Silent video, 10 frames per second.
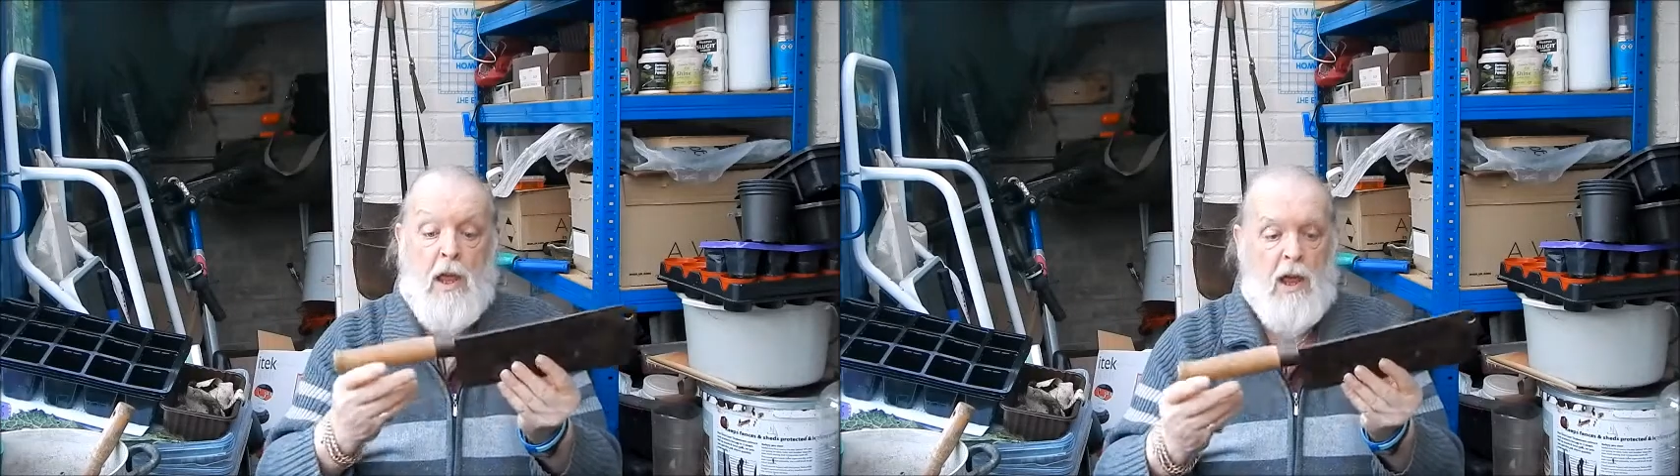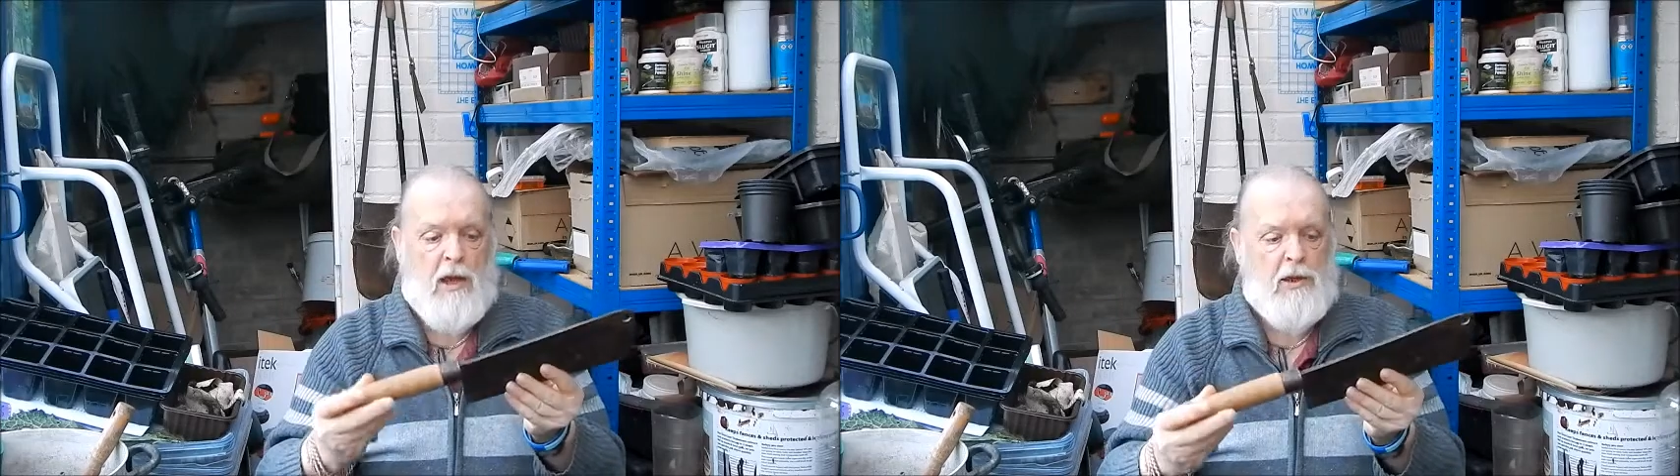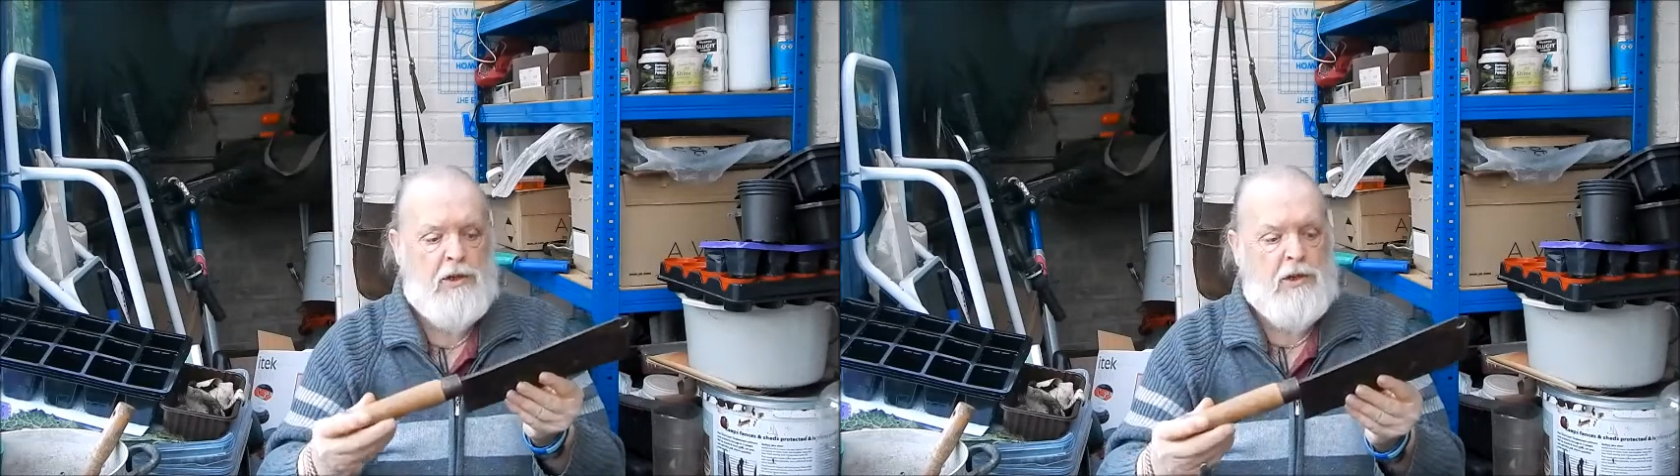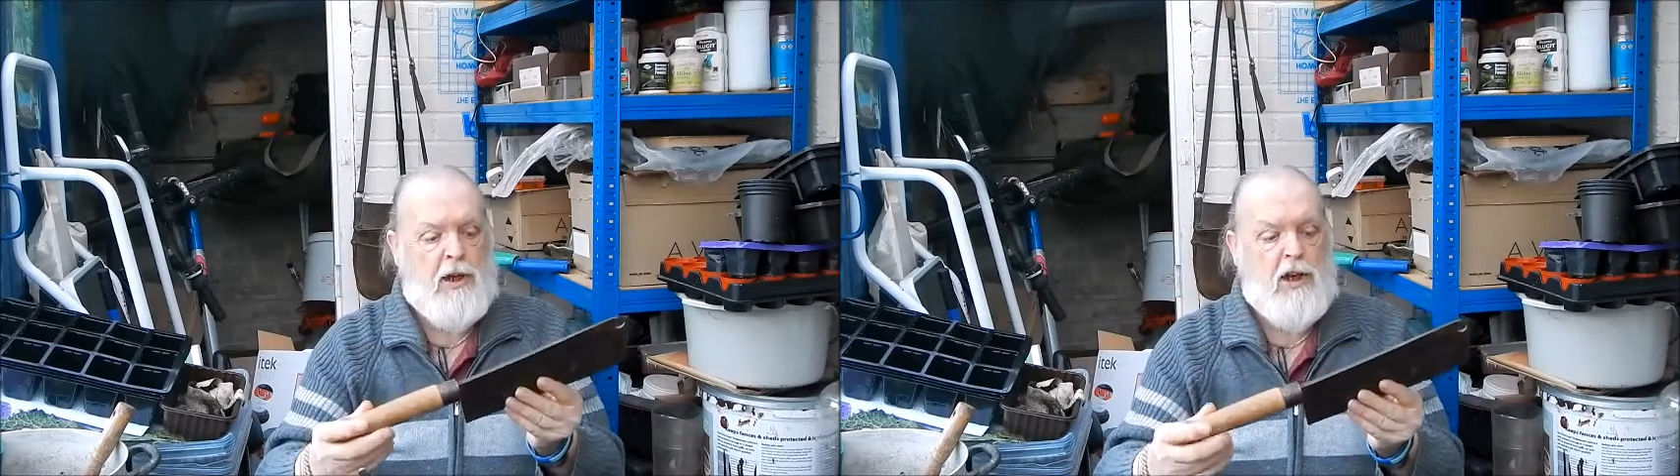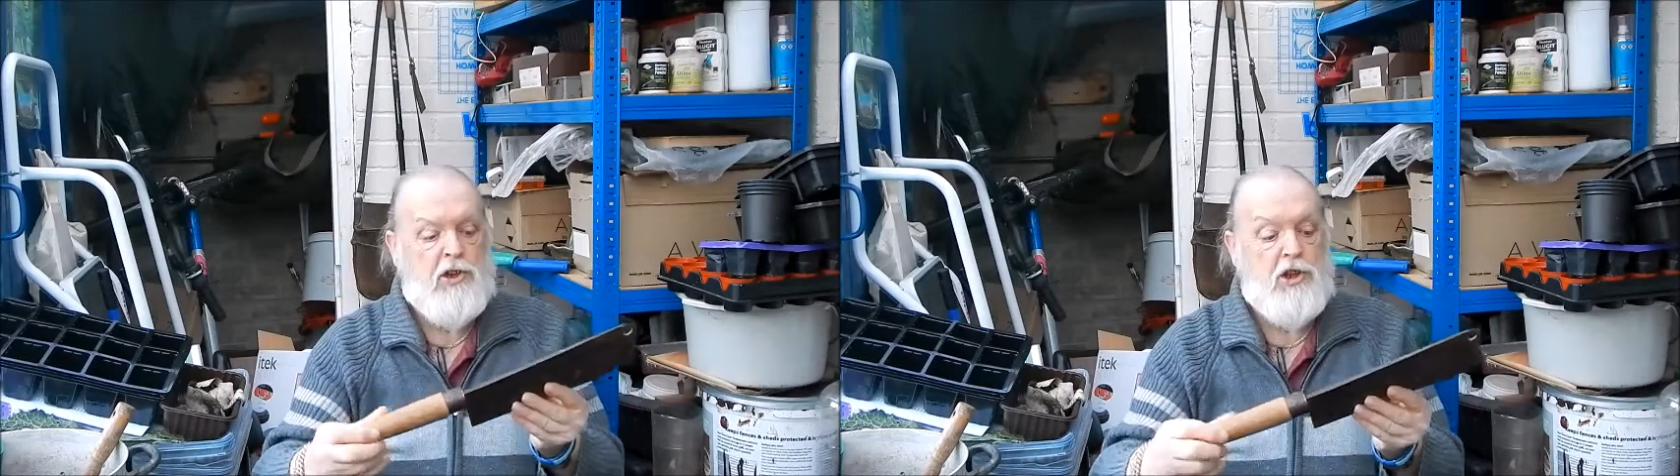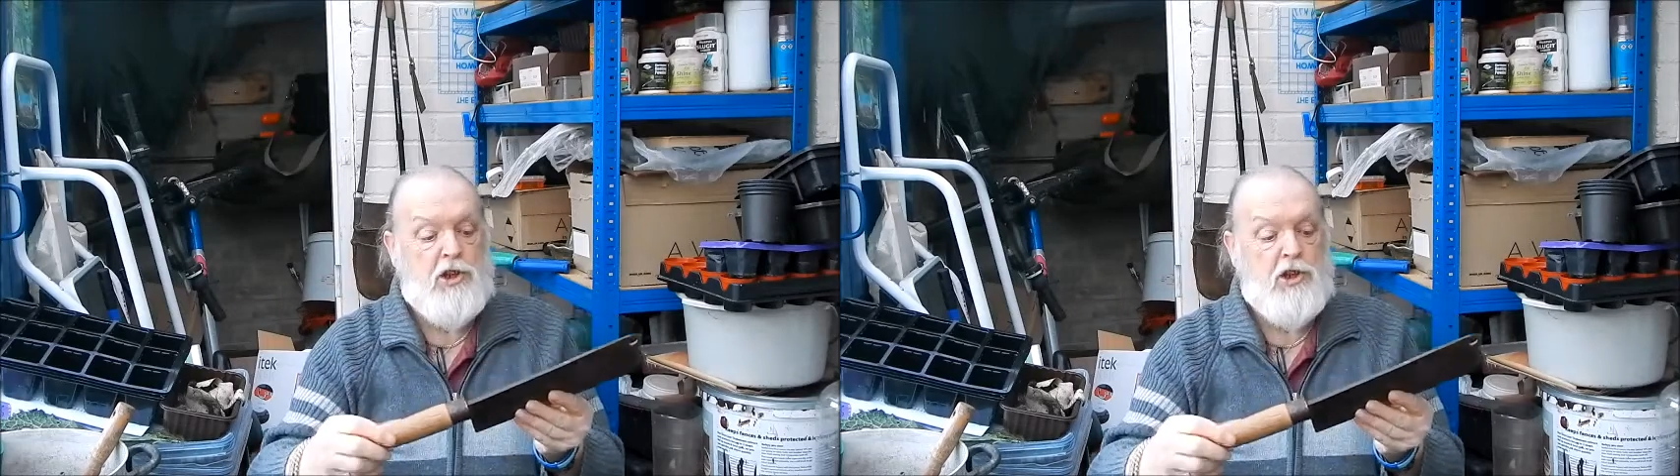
and it's a